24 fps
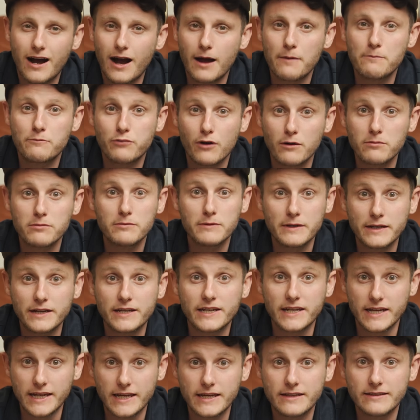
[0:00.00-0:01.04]
I'm probably
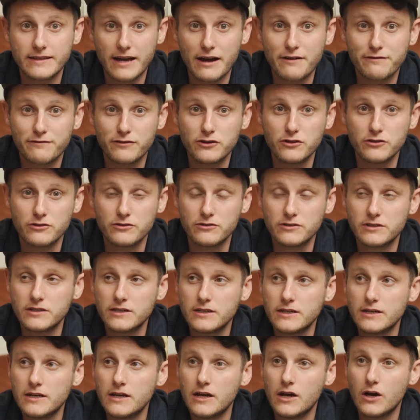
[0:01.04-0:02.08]
gonna eat that food.
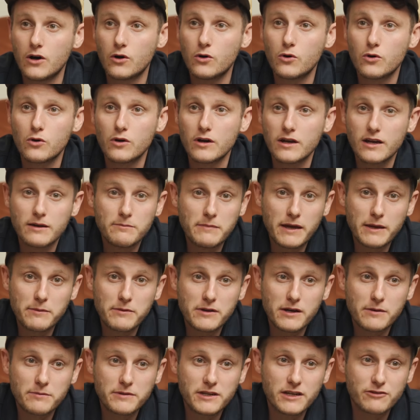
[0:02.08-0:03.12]
Or
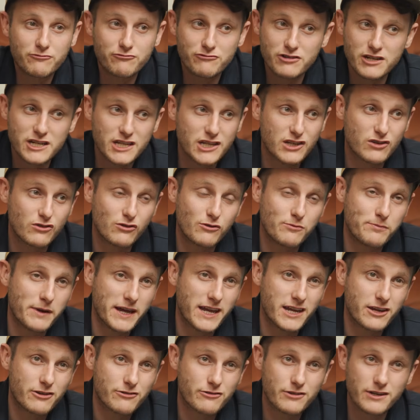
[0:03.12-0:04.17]
maybe I'm in a really cool
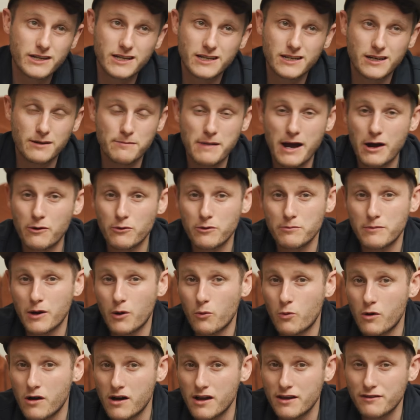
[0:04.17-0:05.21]
bakery and I'm out with my
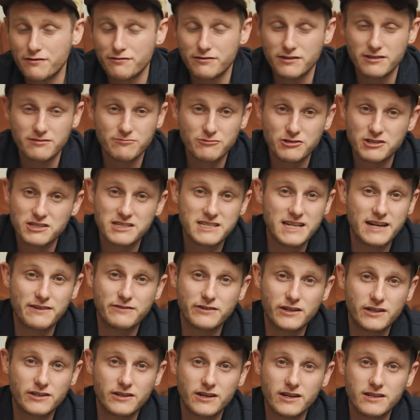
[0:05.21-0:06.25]
wife and we're just
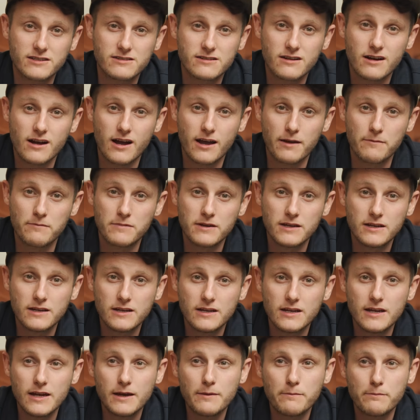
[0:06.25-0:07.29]
having a nice time.
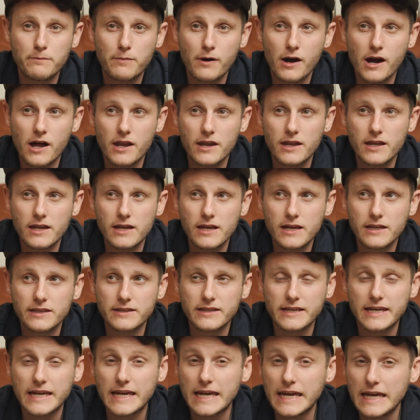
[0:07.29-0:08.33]
But
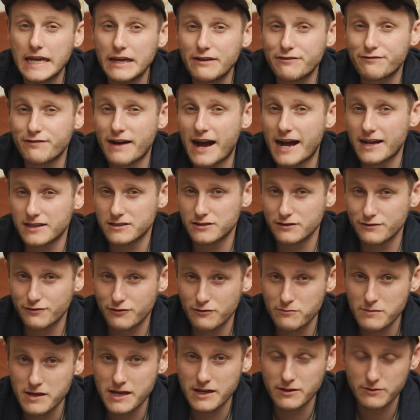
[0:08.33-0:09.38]
the key factor
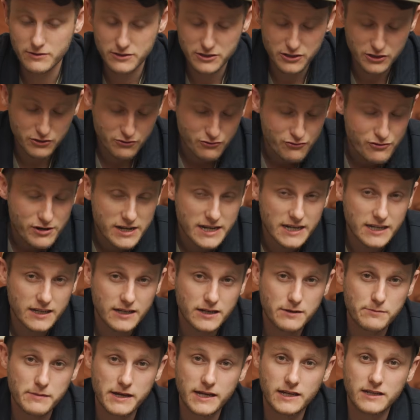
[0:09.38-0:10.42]
for me, which is really
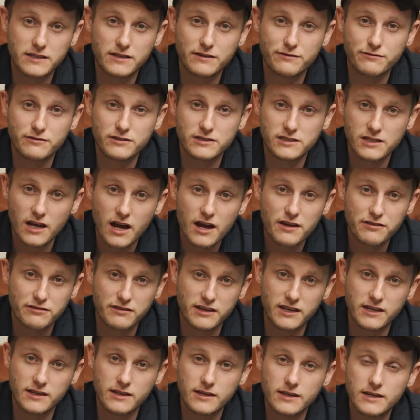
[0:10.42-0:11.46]
going to make a difference, I
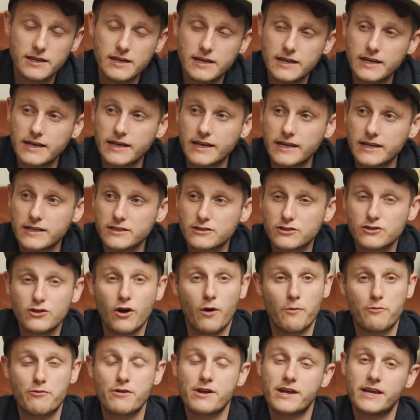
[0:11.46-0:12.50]
think, is
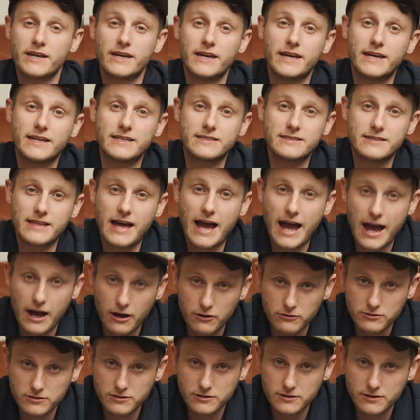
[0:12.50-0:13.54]
not bringing it into the
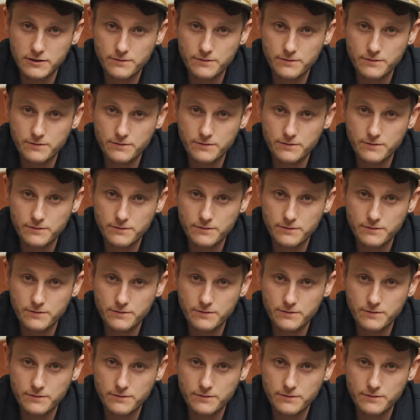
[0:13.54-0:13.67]
house.